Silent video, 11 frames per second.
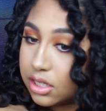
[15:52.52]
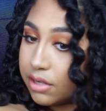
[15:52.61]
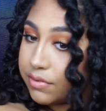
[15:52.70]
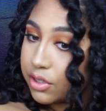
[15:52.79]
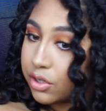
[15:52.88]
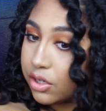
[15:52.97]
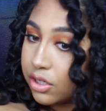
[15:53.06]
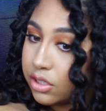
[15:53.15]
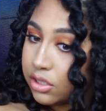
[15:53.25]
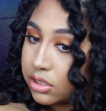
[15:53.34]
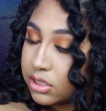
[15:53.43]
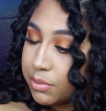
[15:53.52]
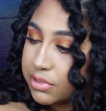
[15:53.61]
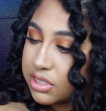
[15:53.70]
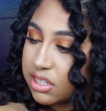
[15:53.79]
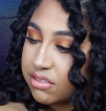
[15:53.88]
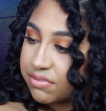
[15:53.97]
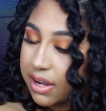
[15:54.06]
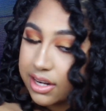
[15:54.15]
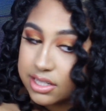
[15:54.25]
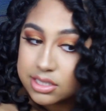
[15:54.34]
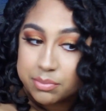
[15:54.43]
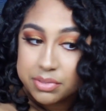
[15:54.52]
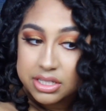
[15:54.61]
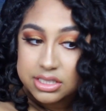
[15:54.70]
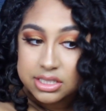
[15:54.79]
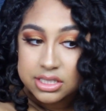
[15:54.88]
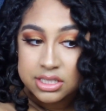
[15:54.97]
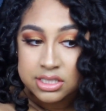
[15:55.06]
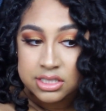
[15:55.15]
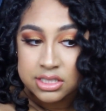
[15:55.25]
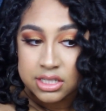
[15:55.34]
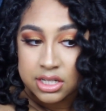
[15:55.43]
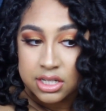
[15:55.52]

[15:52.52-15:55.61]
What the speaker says: of the curls. I'm just gonna find some pieces,